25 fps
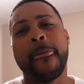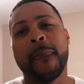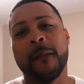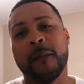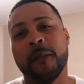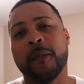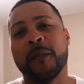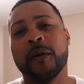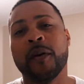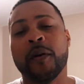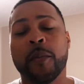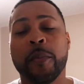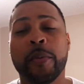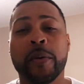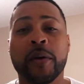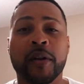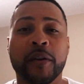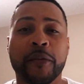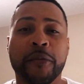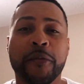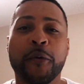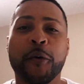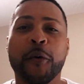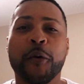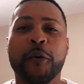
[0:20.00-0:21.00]
I'm gonna put a
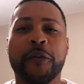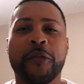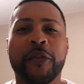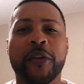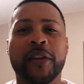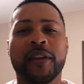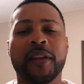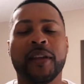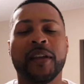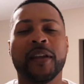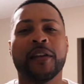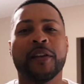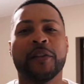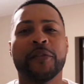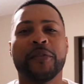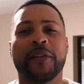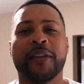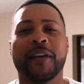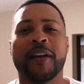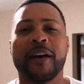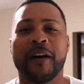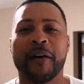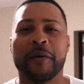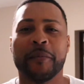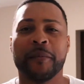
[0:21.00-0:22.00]
full fit together for
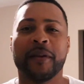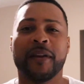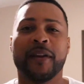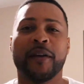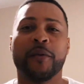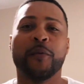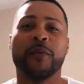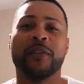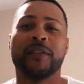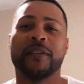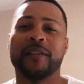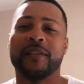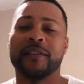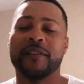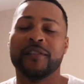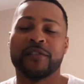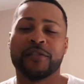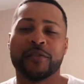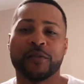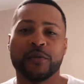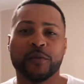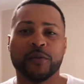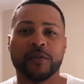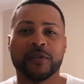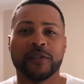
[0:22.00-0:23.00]
y'all, man, with these
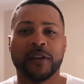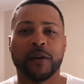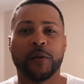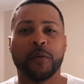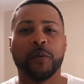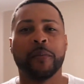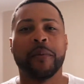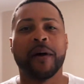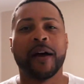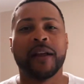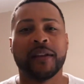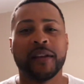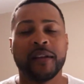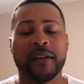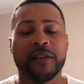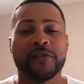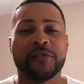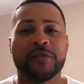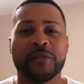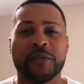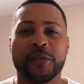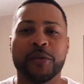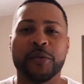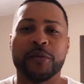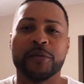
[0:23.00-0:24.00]
shoes that we about to
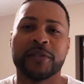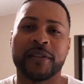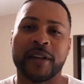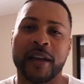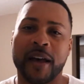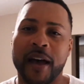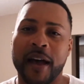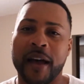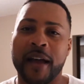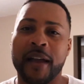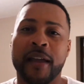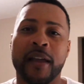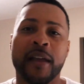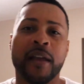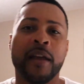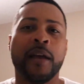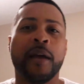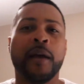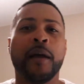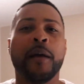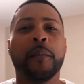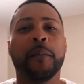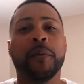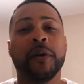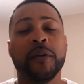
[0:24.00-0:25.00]
introduce, all right?
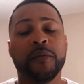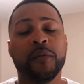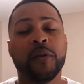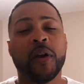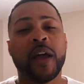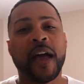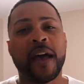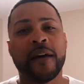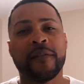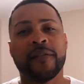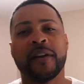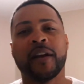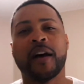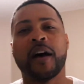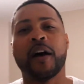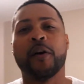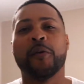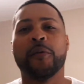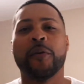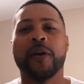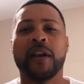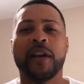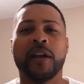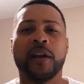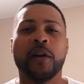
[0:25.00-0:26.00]
But if you haven't
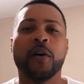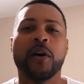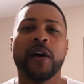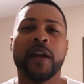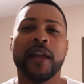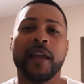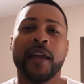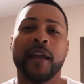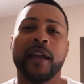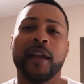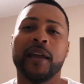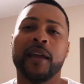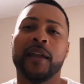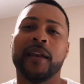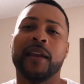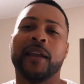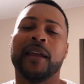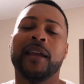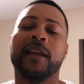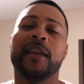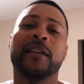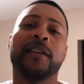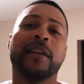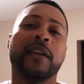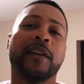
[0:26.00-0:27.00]
already, go ahead and
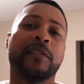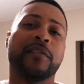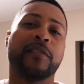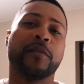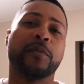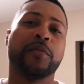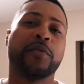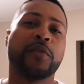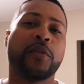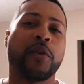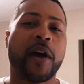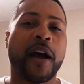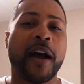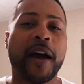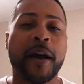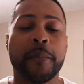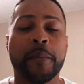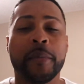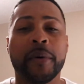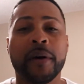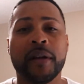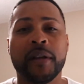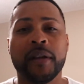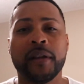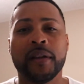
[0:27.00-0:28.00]
hit that subscribe
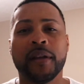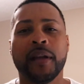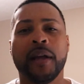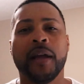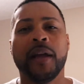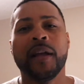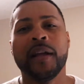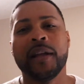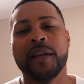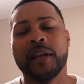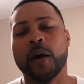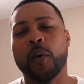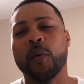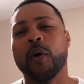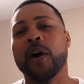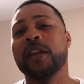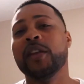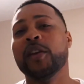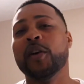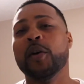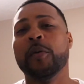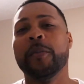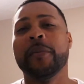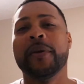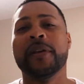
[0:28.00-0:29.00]
button. That way you
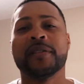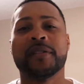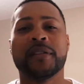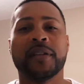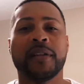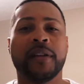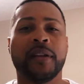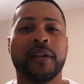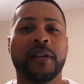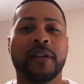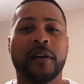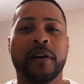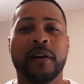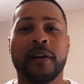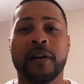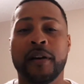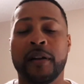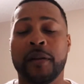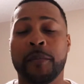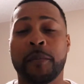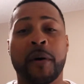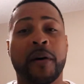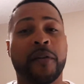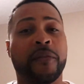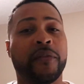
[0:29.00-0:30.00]
don't miss any in
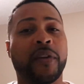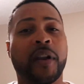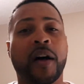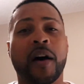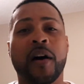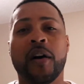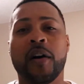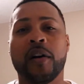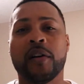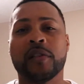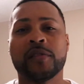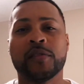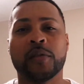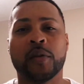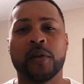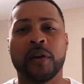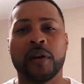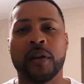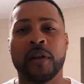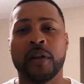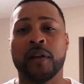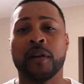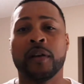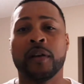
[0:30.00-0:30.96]
my vlogs or